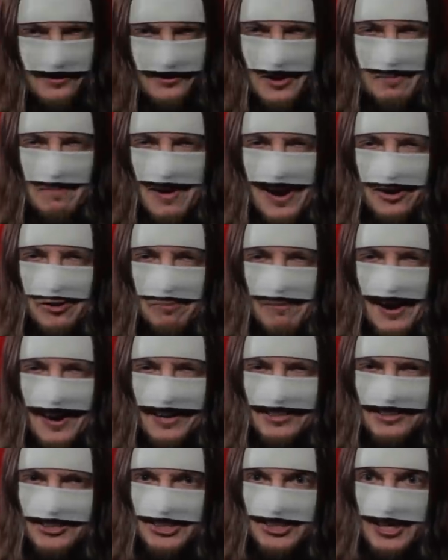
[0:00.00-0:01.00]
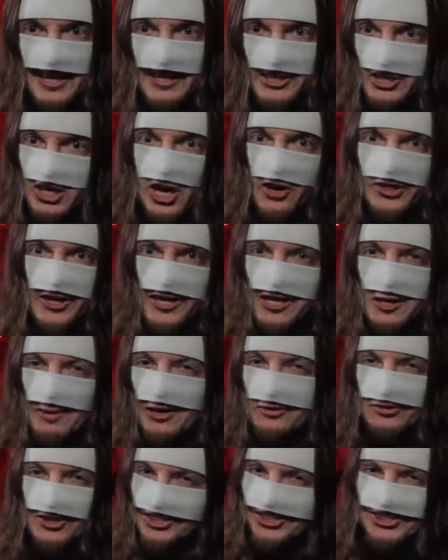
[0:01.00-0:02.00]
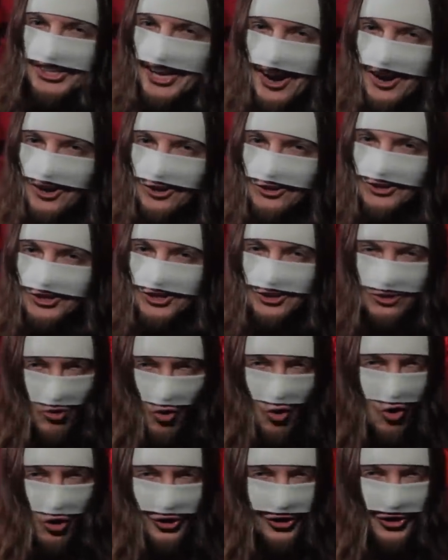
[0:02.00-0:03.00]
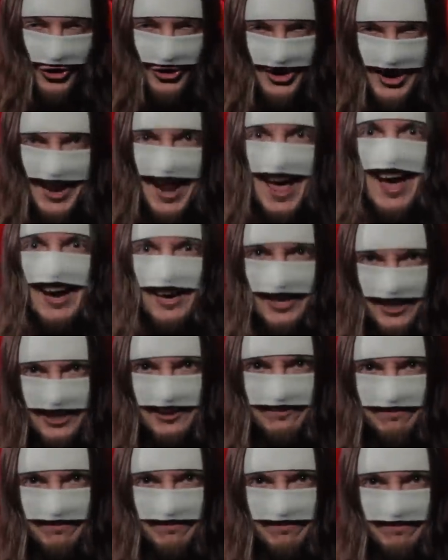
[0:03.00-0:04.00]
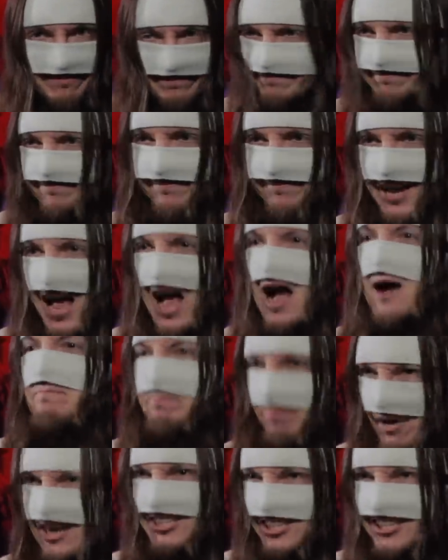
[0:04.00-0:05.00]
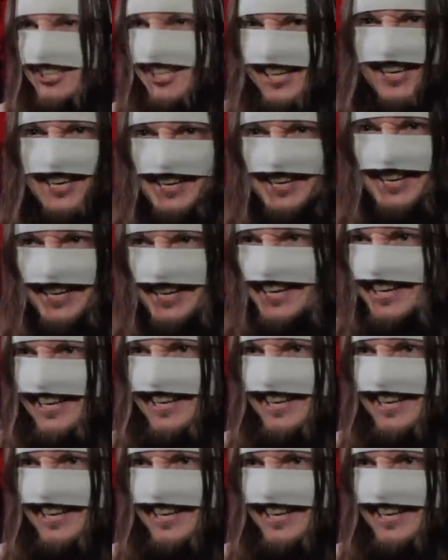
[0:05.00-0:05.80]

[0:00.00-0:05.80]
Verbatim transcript: The mailman said nothing about the stairs or her neck. Busted.